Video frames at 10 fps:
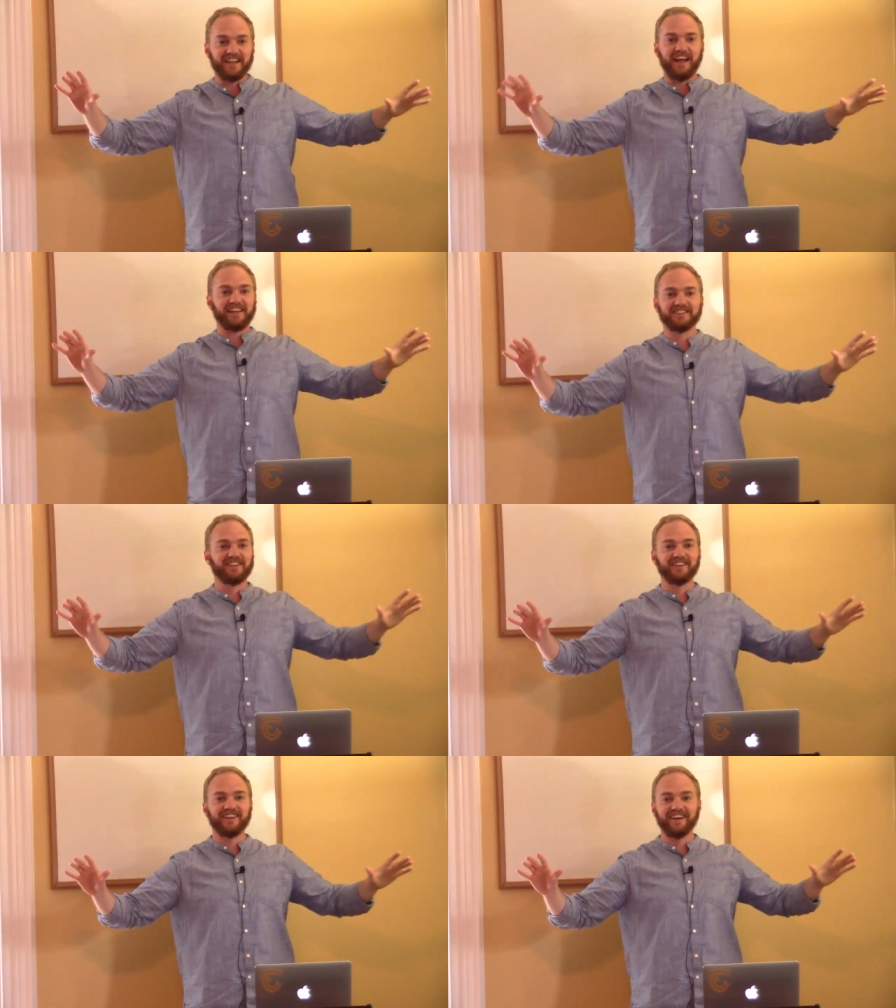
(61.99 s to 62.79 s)
And I
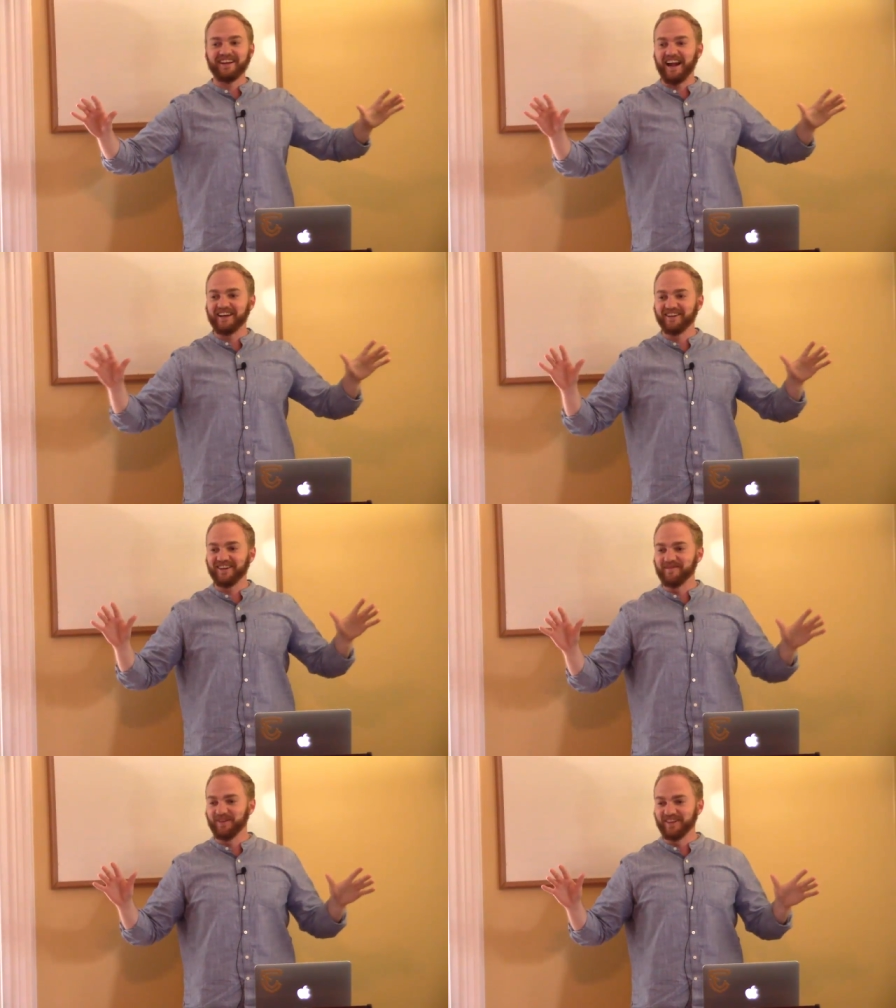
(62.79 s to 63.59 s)
stood there and I
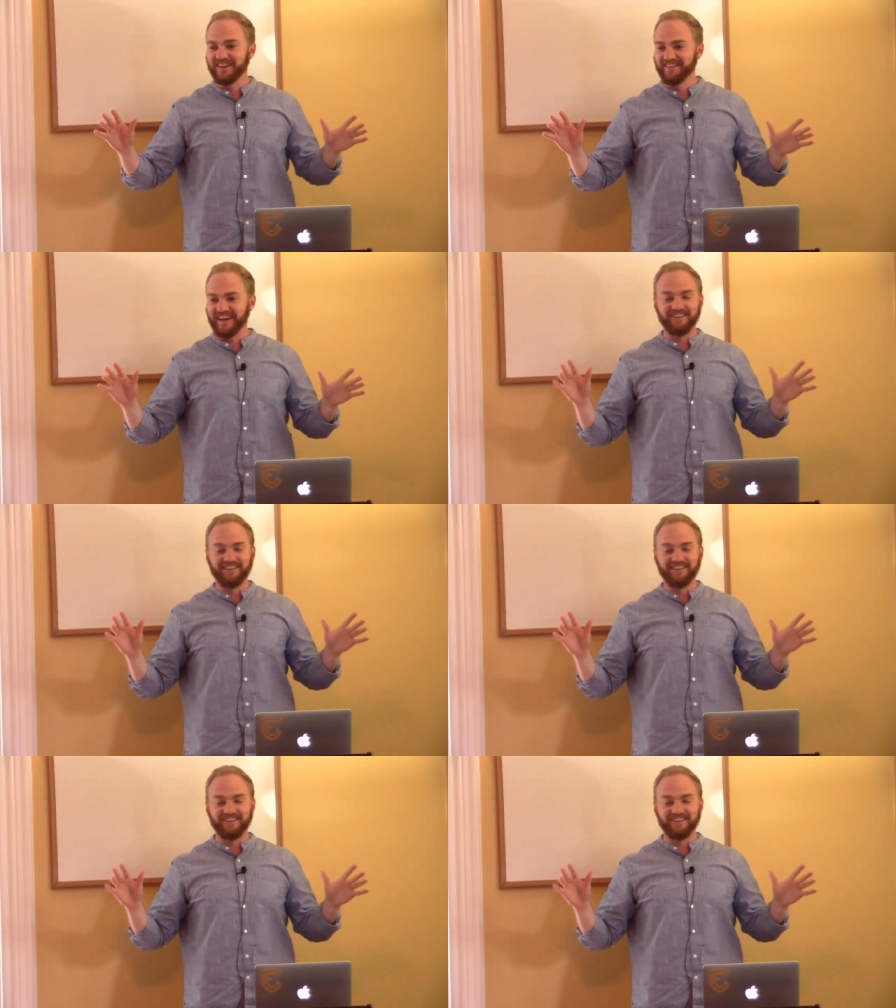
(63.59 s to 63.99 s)
couldn't believe it.